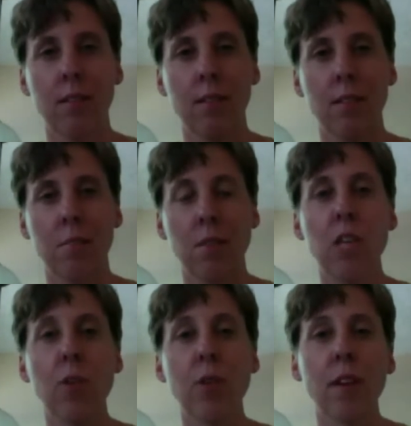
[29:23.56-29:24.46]
May you
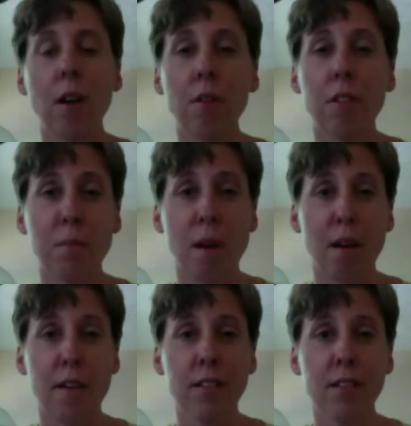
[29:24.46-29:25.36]
have a healthy
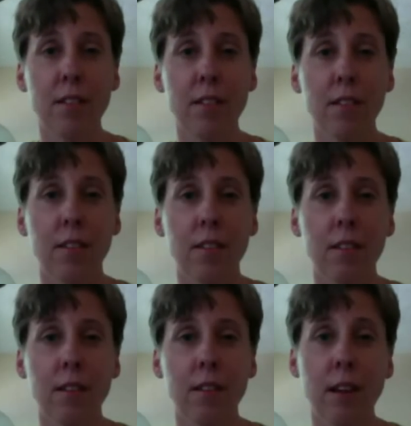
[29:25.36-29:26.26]
mind
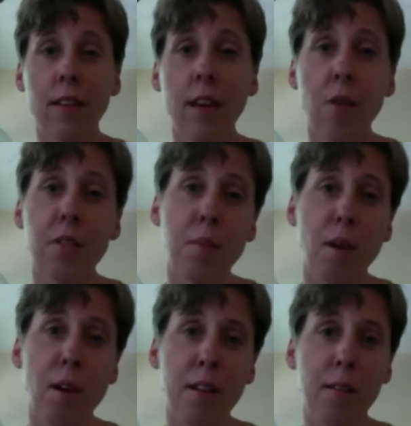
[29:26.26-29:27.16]
and a healthy
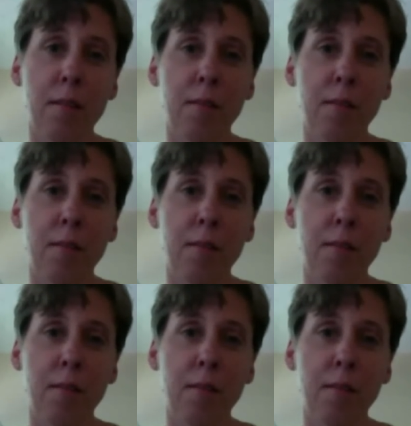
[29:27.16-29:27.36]
body.